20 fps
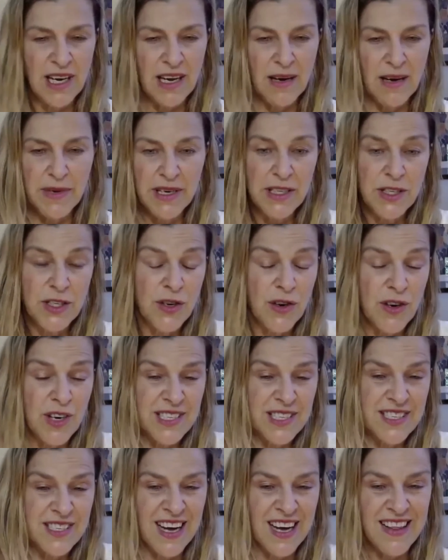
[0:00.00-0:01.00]
I mean,
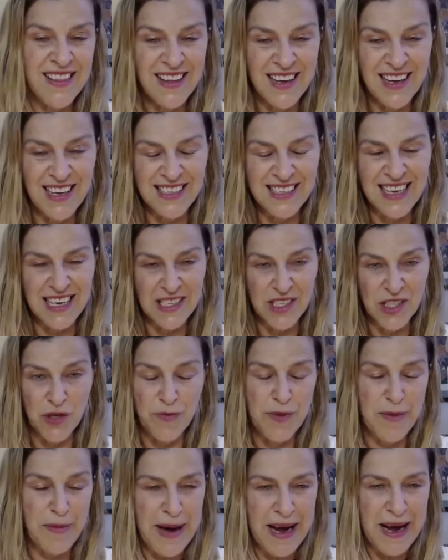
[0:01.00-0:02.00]
choice, I think, is our
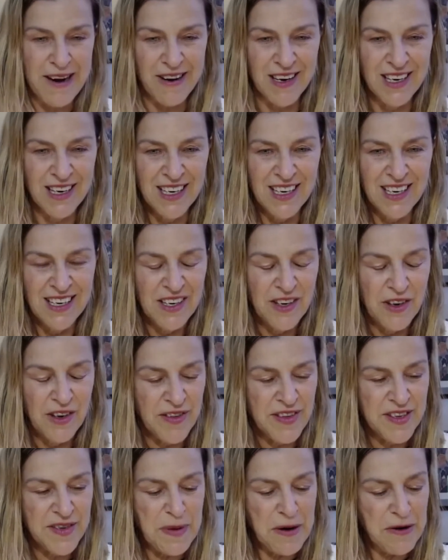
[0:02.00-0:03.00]
superpower. You know, the
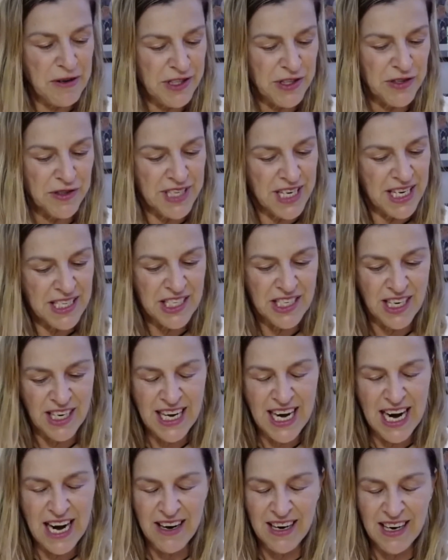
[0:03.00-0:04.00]
spiritual
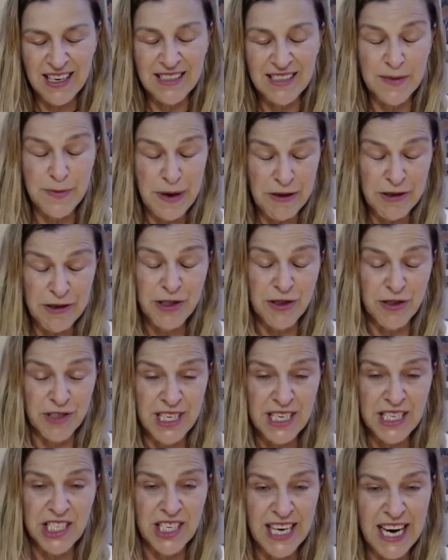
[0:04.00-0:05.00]

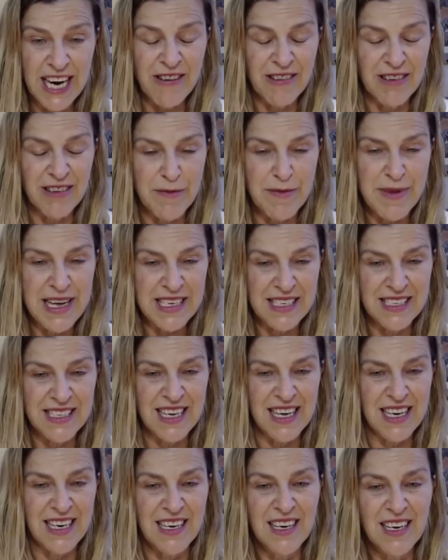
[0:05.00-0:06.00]
teacher Carolyn May
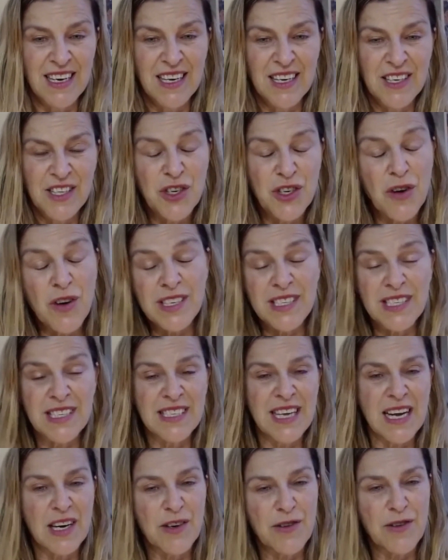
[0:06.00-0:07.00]
said, choice is
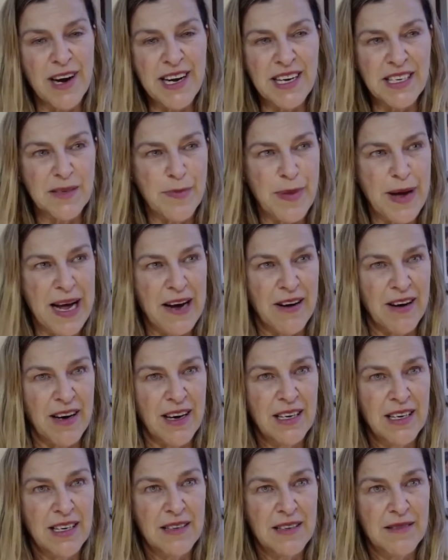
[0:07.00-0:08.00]
our greatest
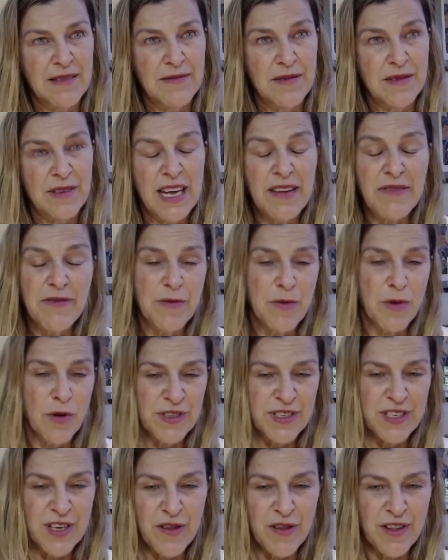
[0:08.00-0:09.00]
power, even more
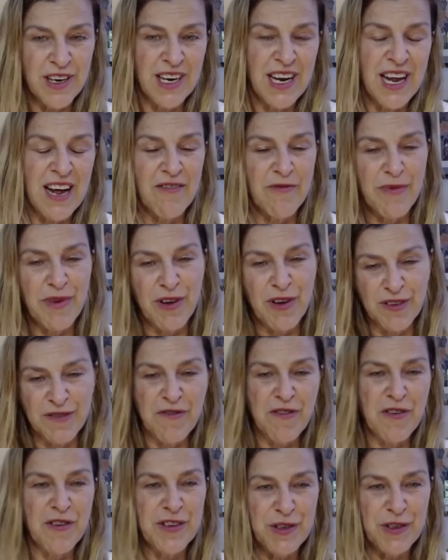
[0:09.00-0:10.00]
so than love, because
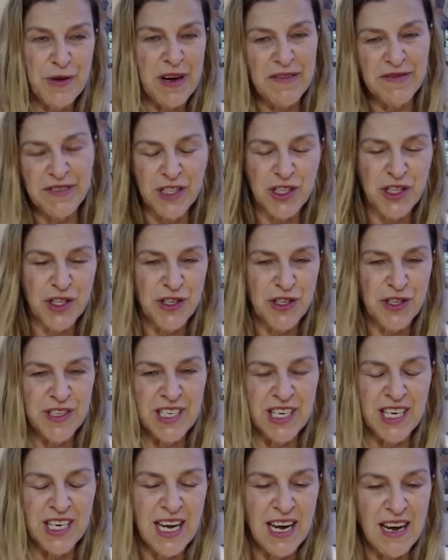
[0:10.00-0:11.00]
first you have to choose
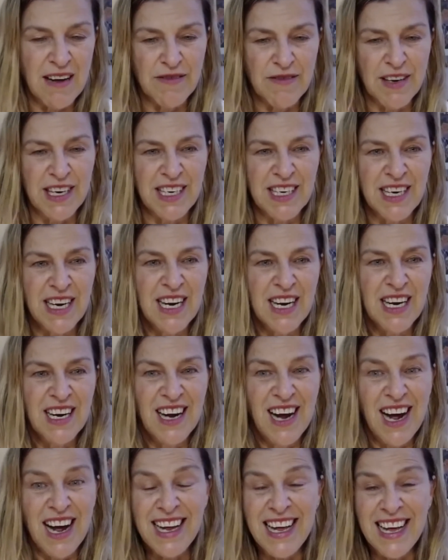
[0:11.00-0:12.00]
to love. And
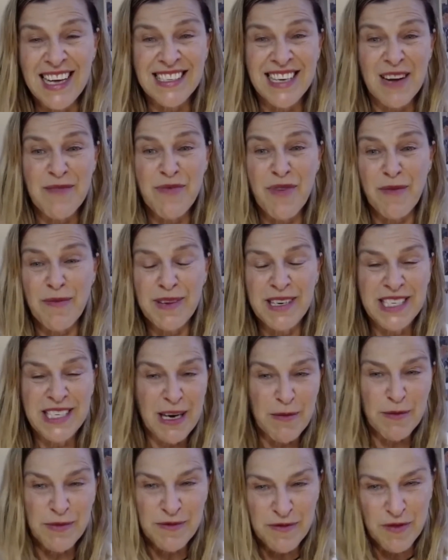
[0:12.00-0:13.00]
I guess I probably
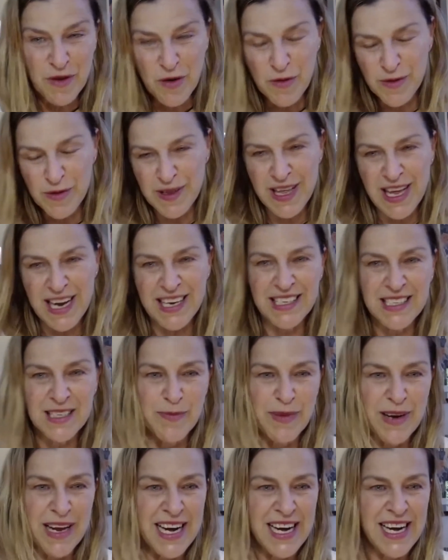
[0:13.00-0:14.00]
jumped forward without
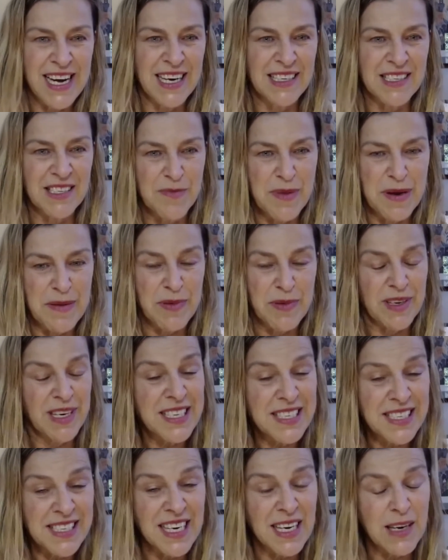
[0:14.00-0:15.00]
explaining to people
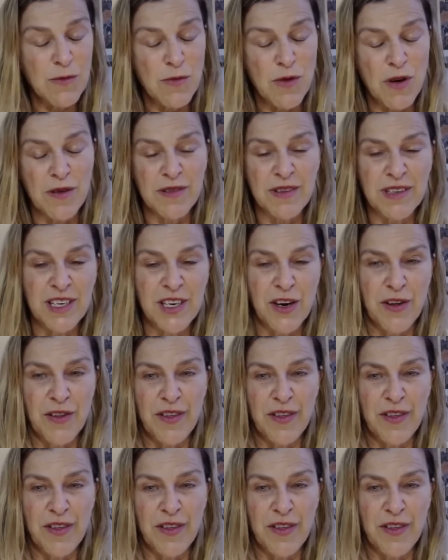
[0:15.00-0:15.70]
listening what, you know,